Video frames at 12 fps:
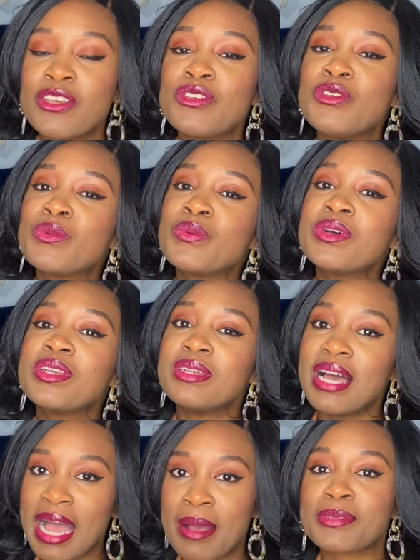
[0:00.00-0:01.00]
you would
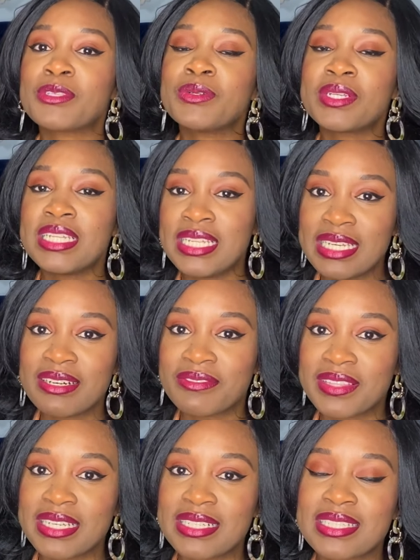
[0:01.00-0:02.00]
absolutely love
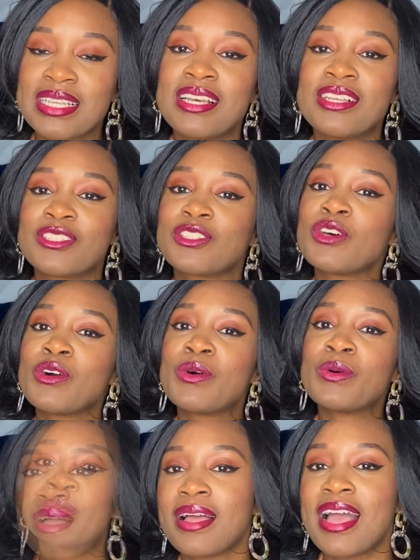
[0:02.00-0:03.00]
this.
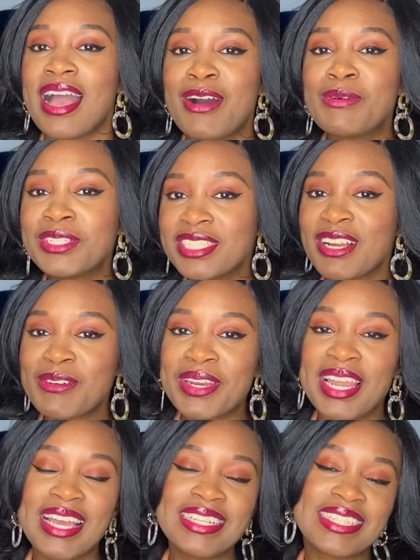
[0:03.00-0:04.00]
So I will check
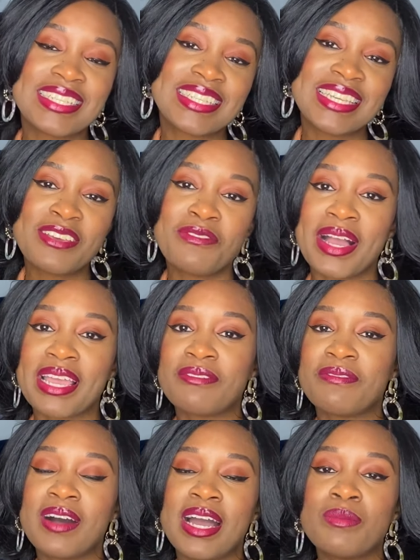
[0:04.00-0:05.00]
online to see if I can
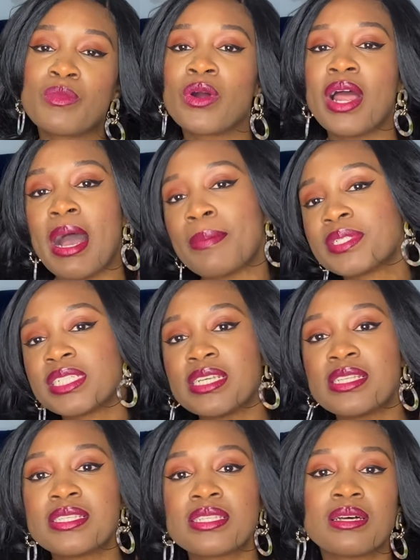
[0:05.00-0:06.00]
find more
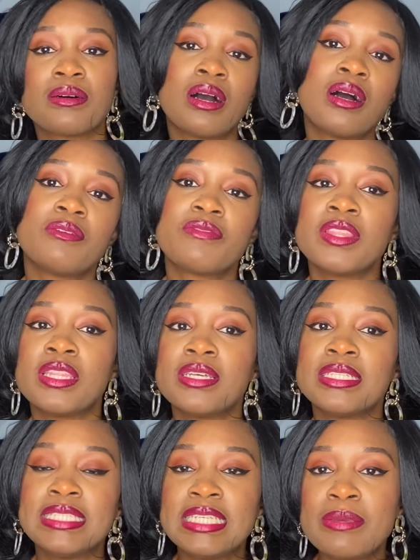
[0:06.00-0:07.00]
options of the
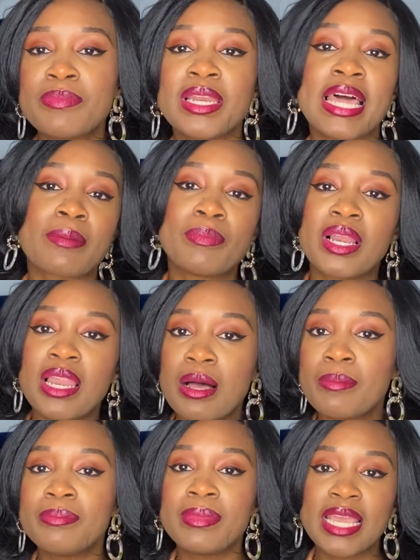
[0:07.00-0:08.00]
deep like
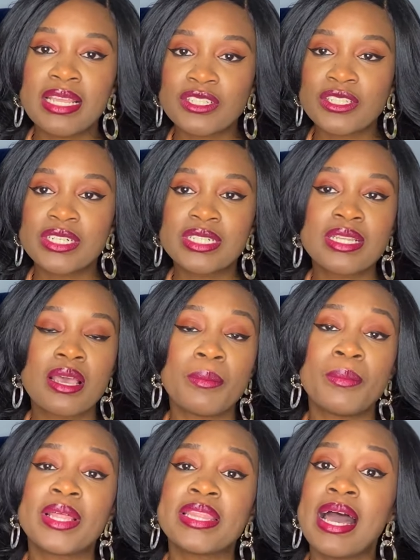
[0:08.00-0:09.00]
plum blazers,
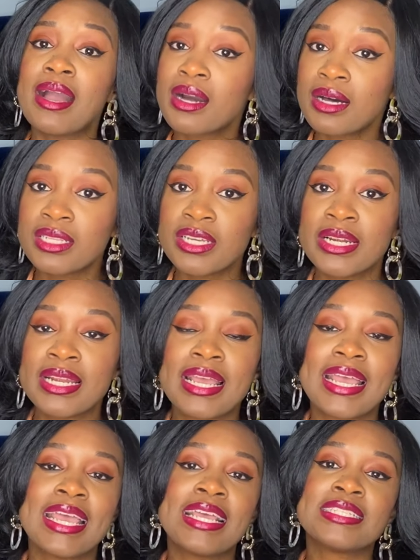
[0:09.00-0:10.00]
but that color
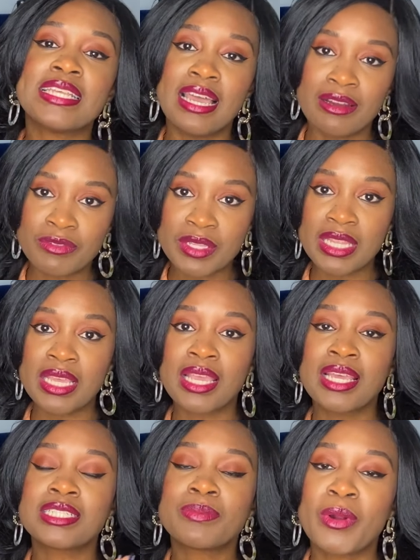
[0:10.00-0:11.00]
is everything.
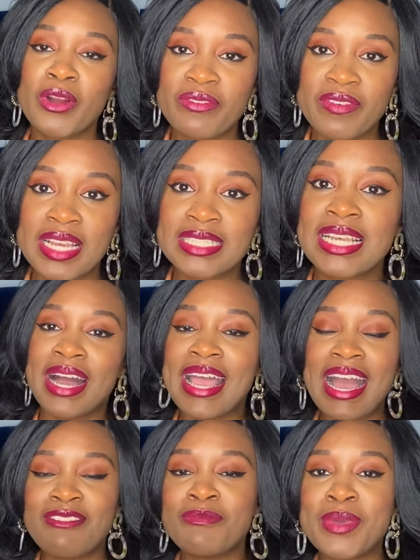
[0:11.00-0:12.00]
It's perfect. I
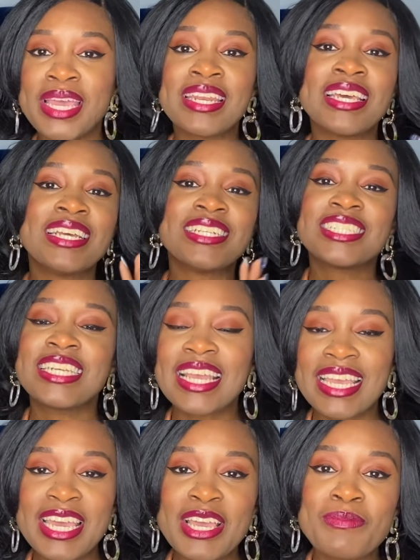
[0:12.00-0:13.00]
have been
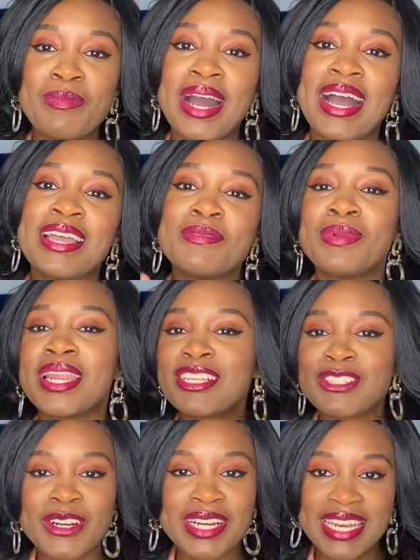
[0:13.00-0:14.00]
checking my
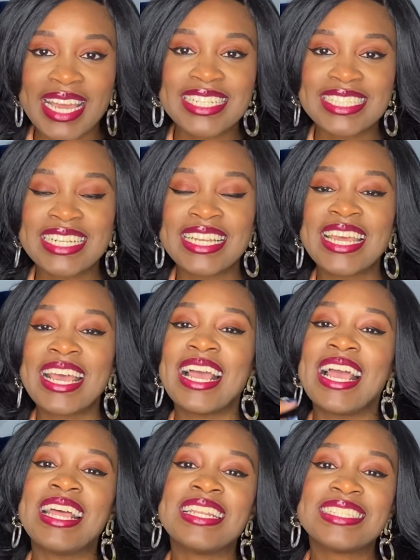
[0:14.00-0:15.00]
blazer collection
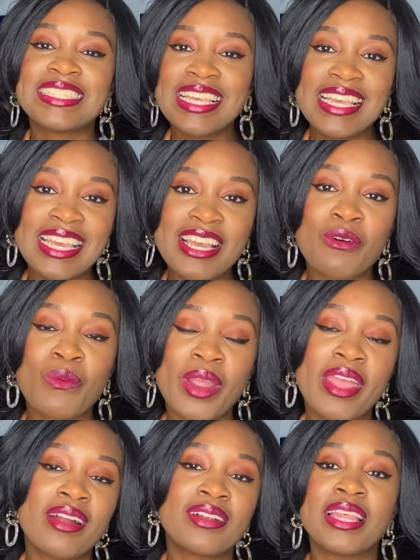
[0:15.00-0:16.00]
and seeing
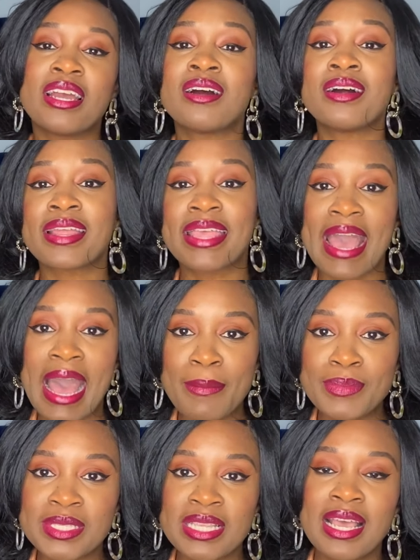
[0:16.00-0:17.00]
where there are
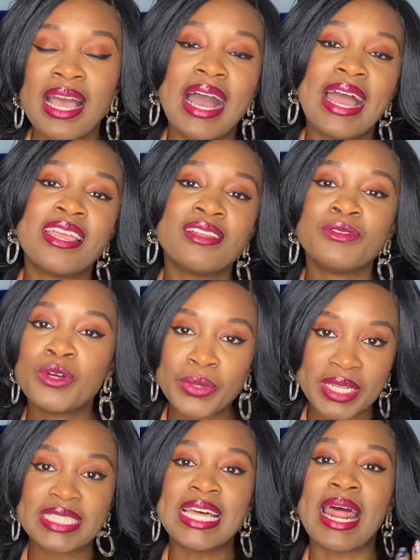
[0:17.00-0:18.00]
gaps. I
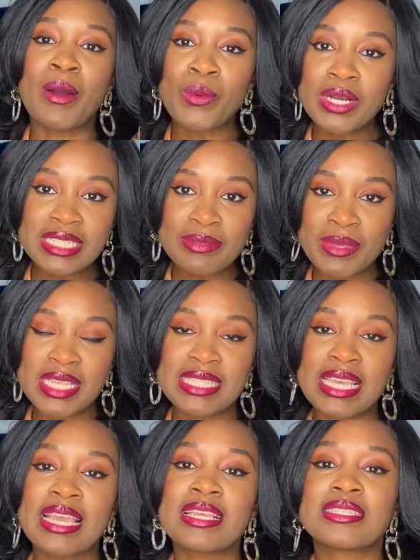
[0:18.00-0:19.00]
noticed that I was
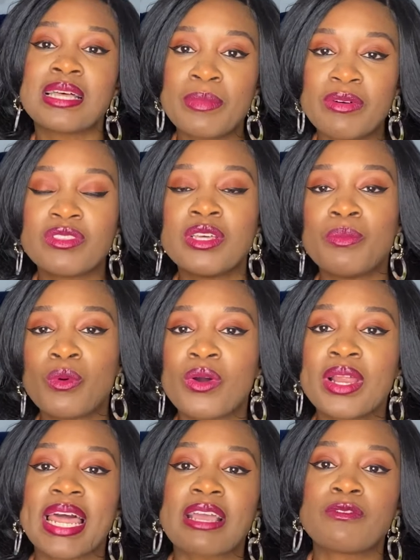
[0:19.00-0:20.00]
missing some of the
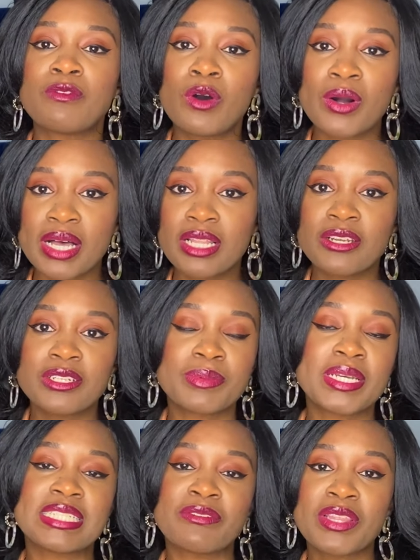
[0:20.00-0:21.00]
more like fall colors
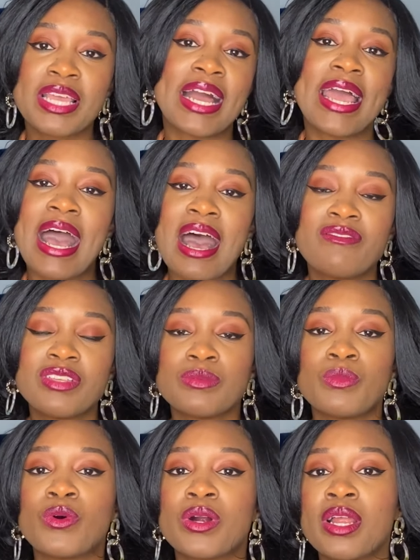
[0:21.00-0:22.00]
because everything I have is
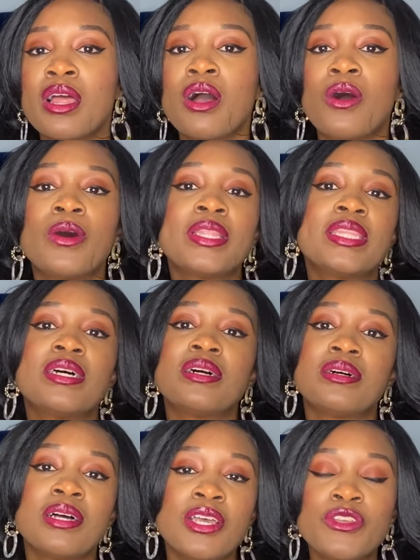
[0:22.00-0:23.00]
more on
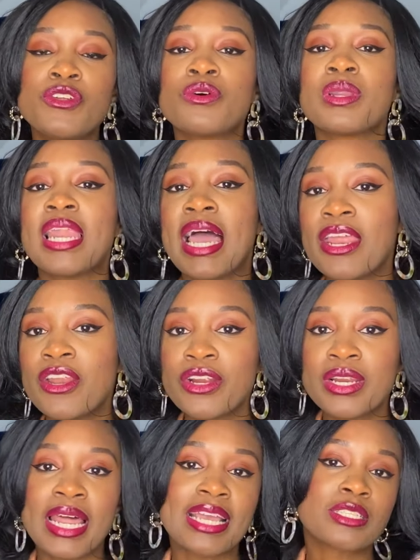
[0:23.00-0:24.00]
the, you know,
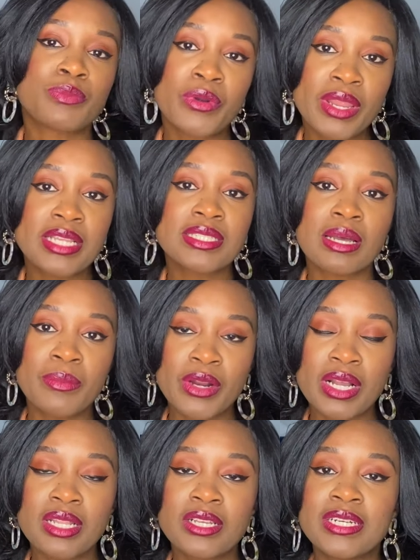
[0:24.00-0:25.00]
lighter like spring summer
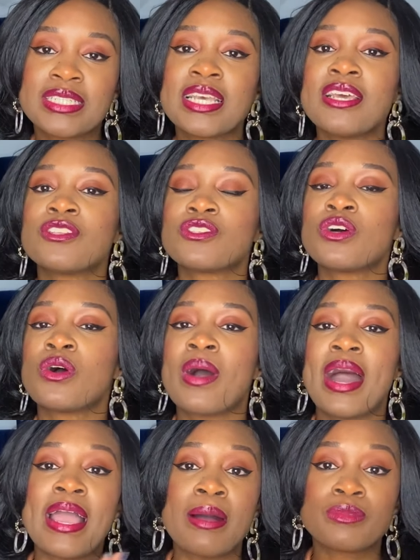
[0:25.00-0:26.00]
colors. So
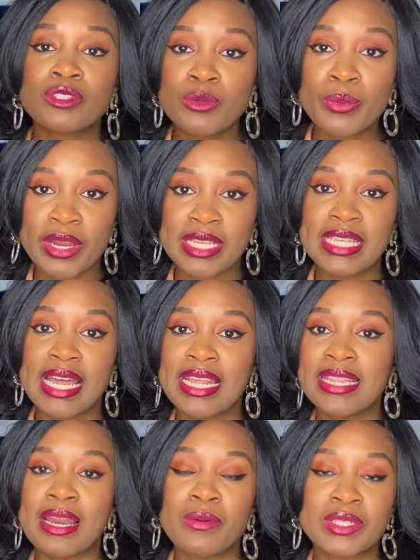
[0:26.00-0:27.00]
I am super excited
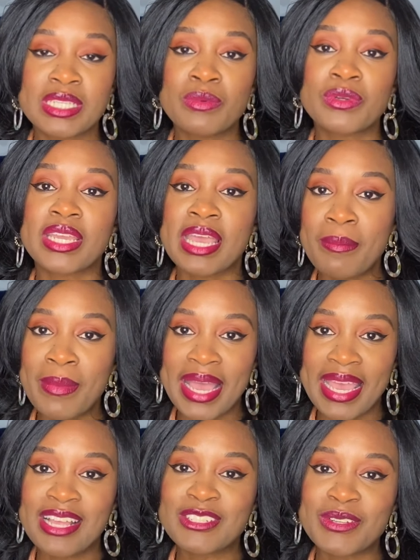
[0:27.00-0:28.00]
that I was able to get my
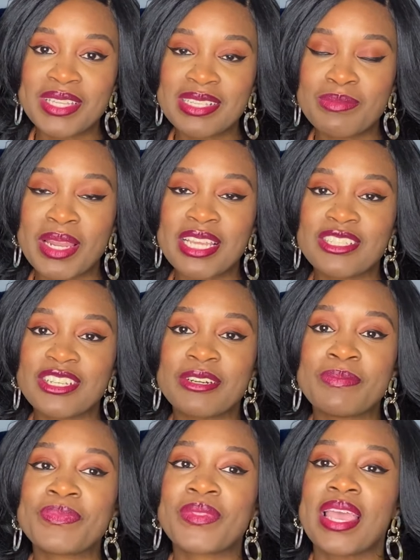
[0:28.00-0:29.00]
hands on this blazer,
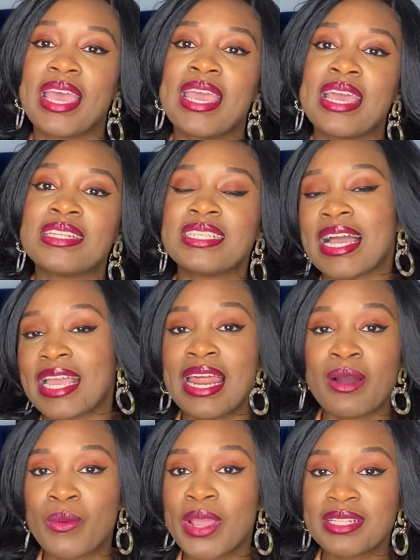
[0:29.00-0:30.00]
and I
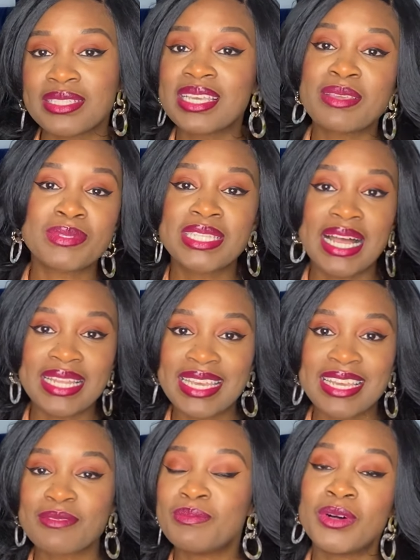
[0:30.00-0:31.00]
cannot wait to keep styling
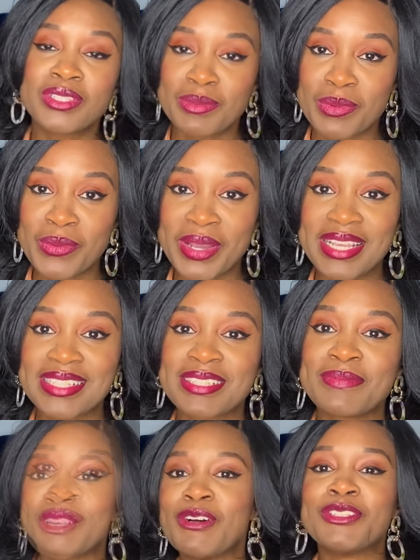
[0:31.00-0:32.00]
it multiple ways.
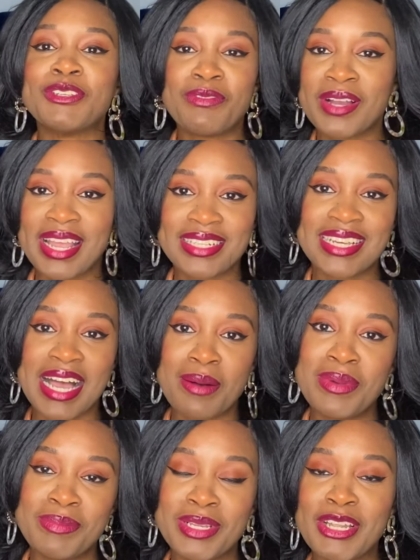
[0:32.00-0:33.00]
So don't forget to
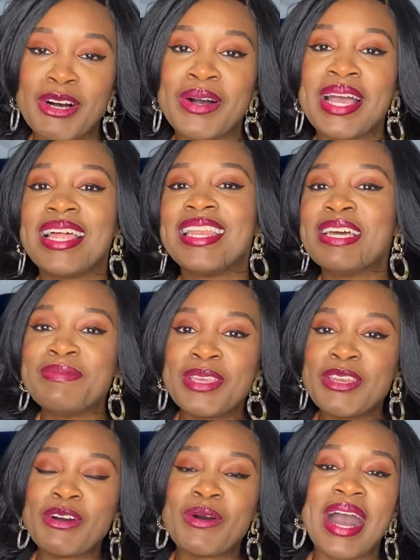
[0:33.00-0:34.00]
comment below. Let me
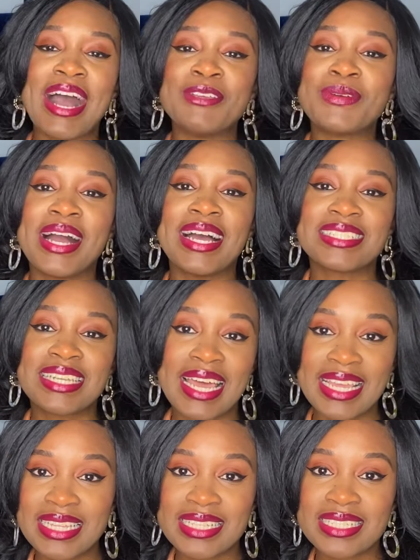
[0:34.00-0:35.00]
know how you guys
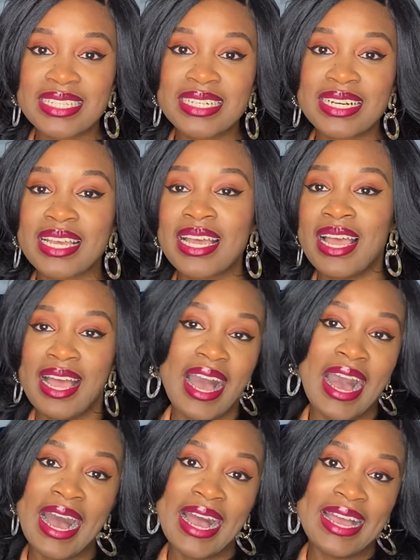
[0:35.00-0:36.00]
like this look.
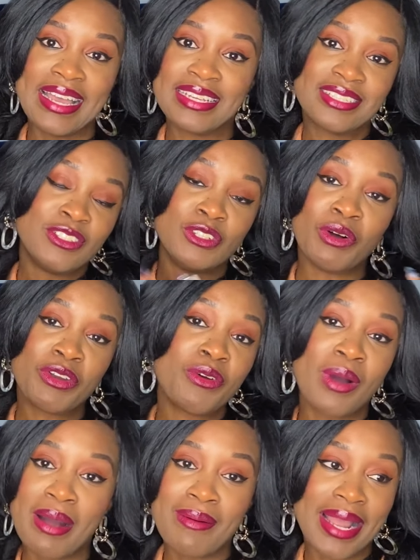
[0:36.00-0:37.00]
I don't know
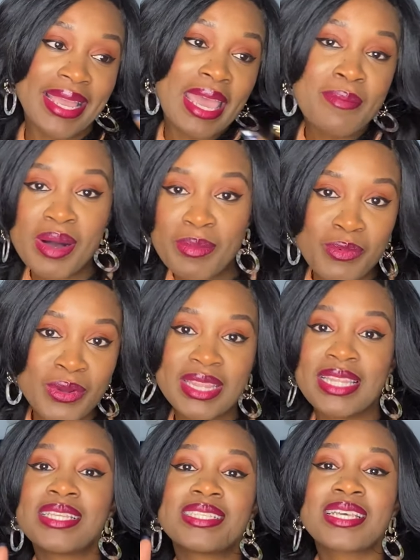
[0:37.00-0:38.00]
how I came up with
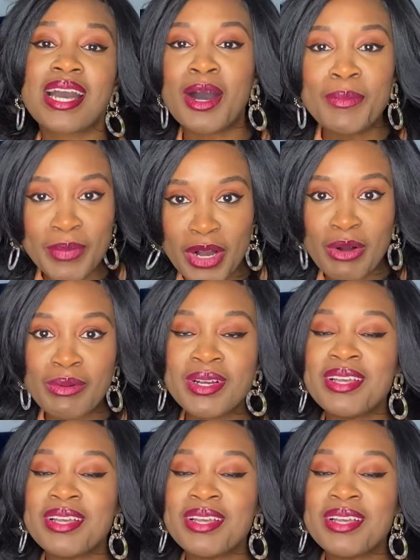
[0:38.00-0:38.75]
this combo,